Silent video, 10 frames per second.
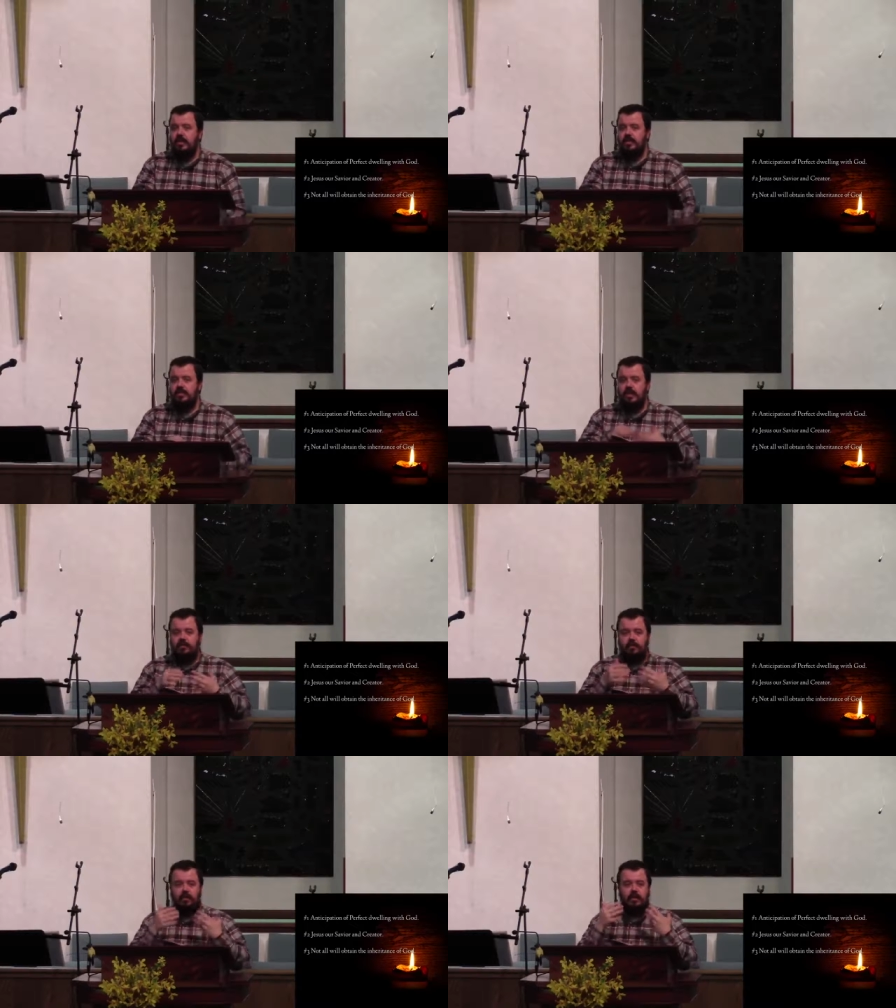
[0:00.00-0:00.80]

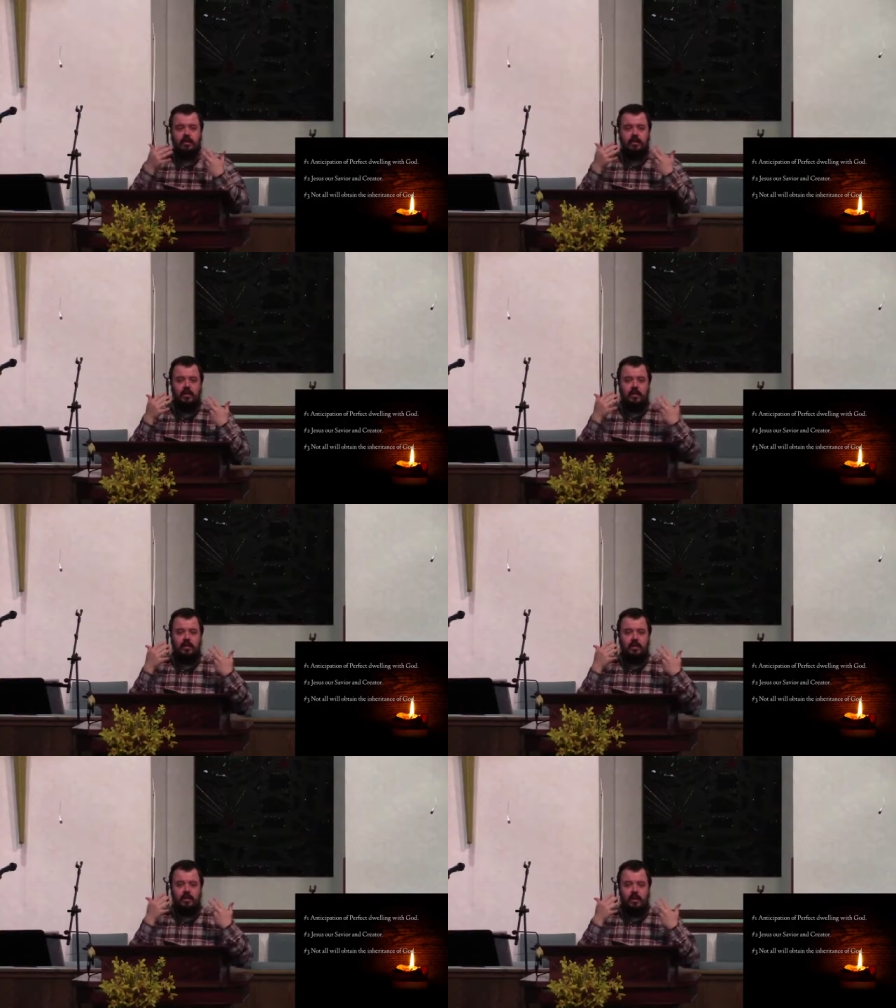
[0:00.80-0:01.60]
suffered
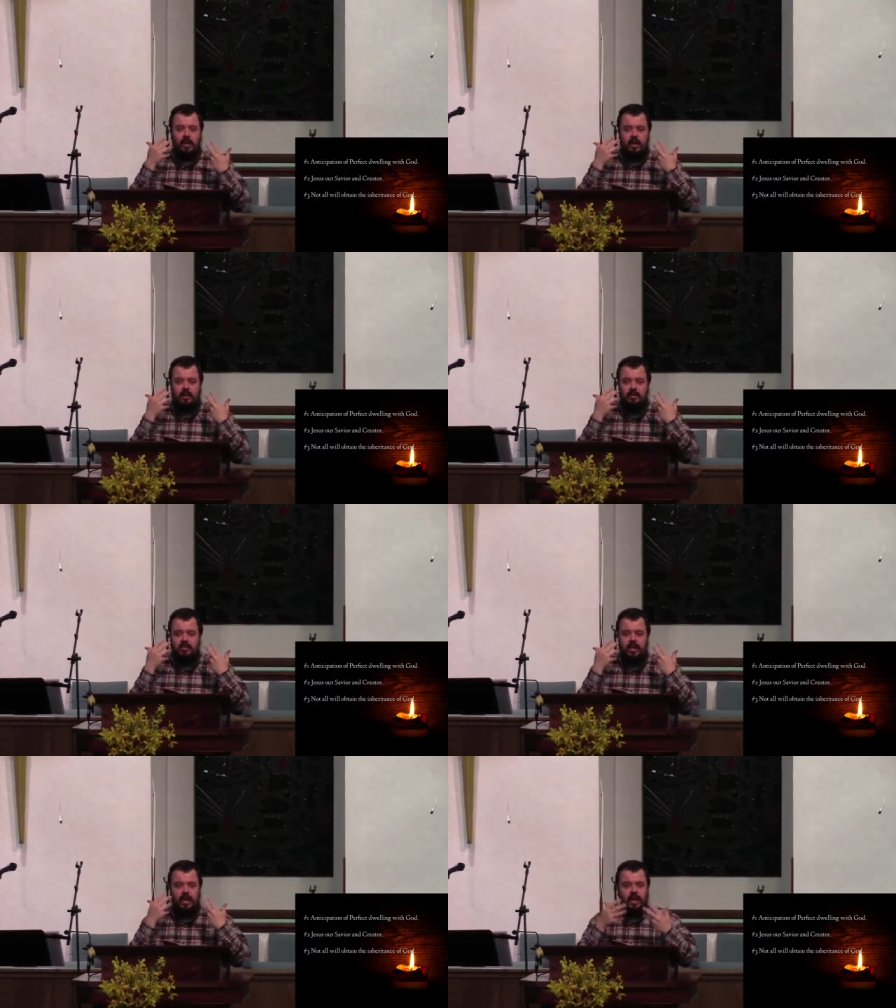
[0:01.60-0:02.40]
and
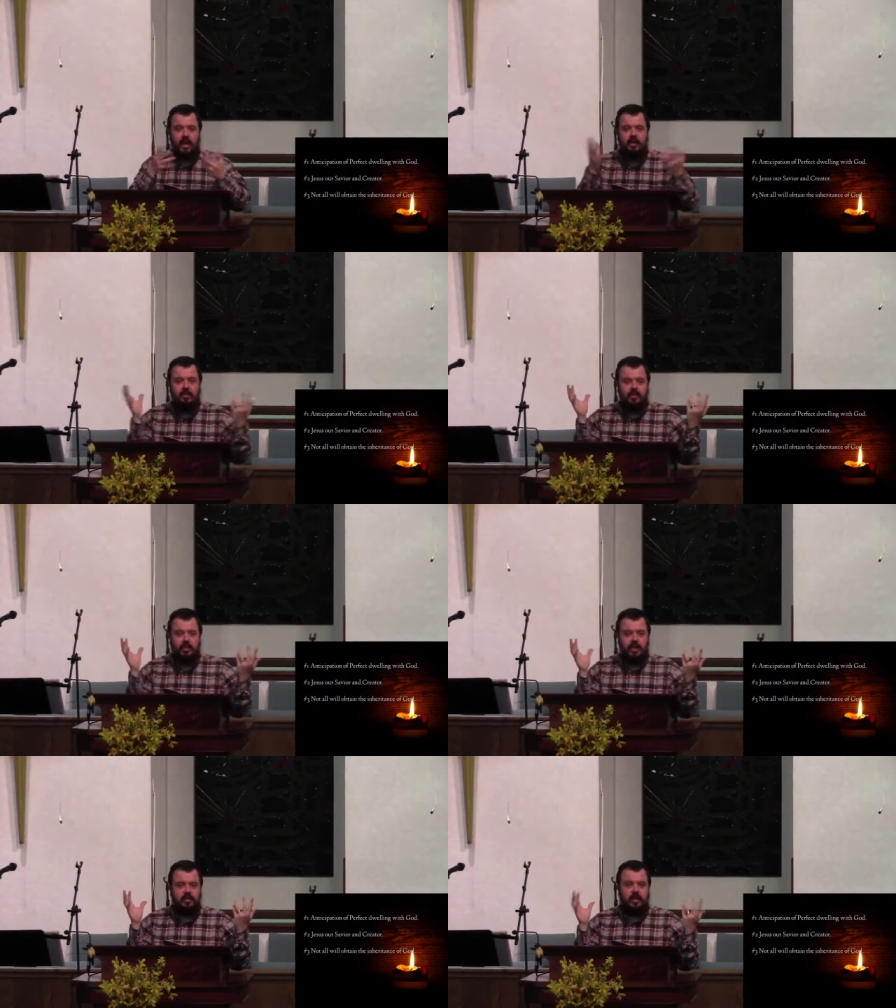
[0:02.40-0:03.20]
said, hey, I
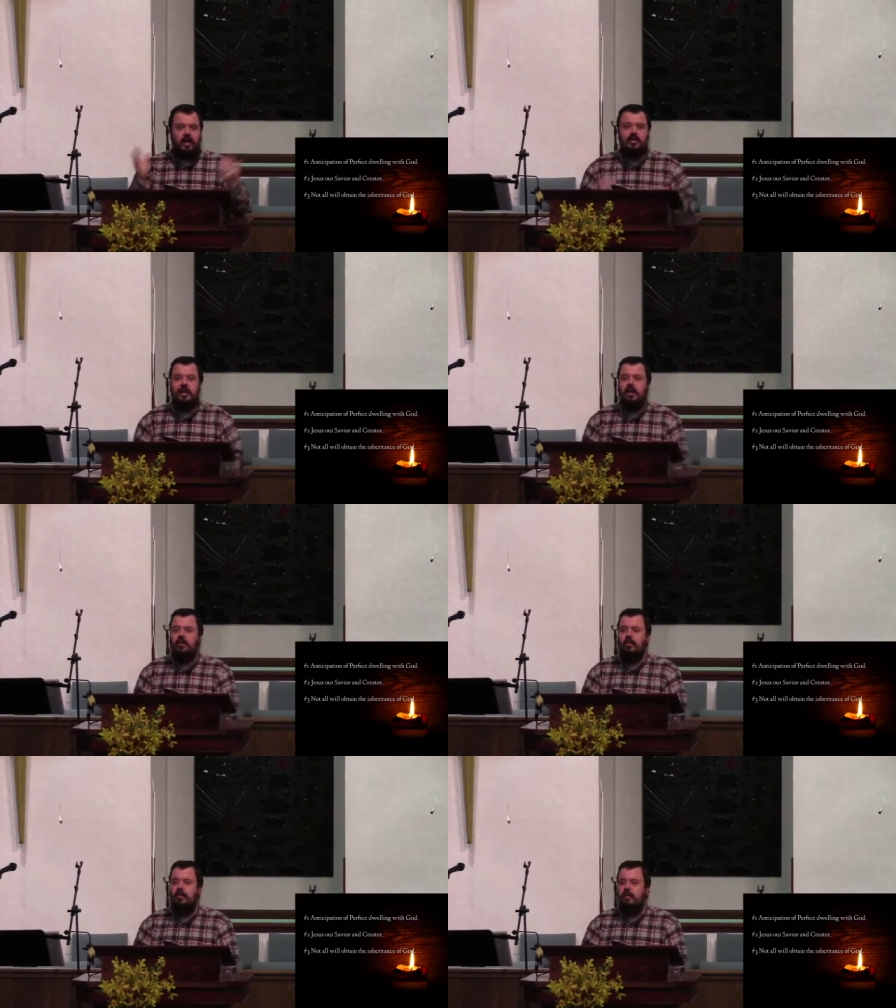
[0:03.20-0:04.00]
reject God
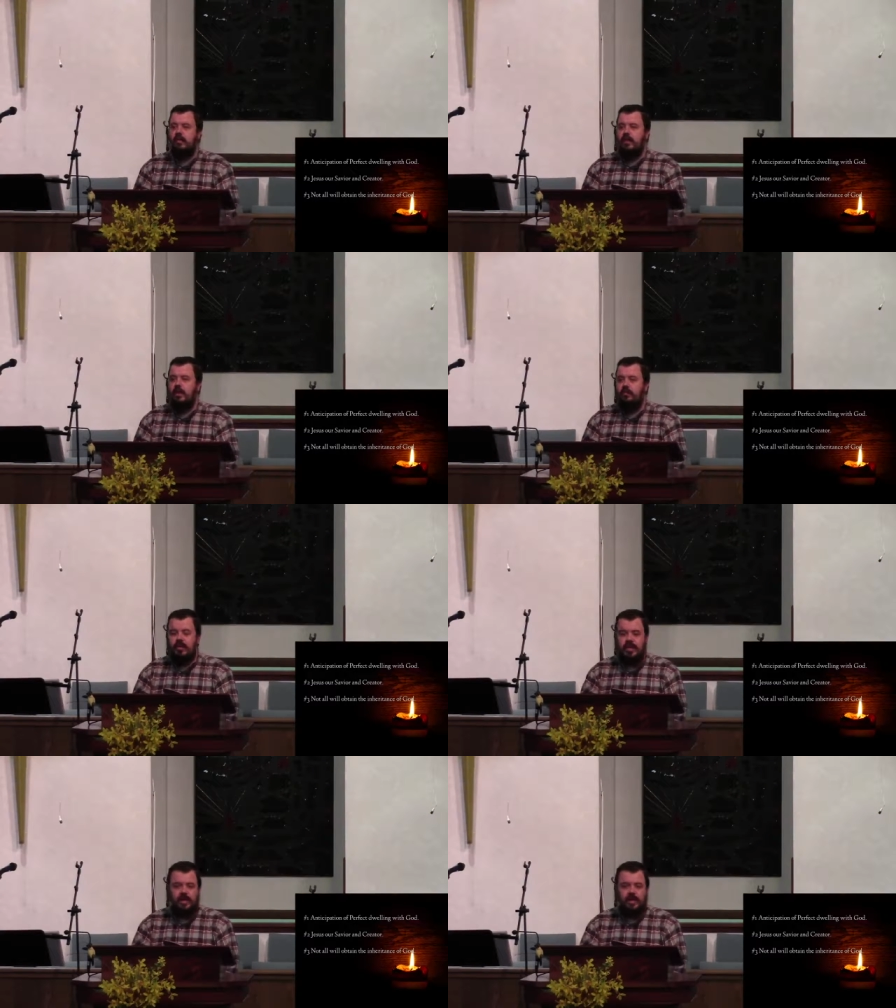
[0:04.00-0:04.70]
now, they don't get a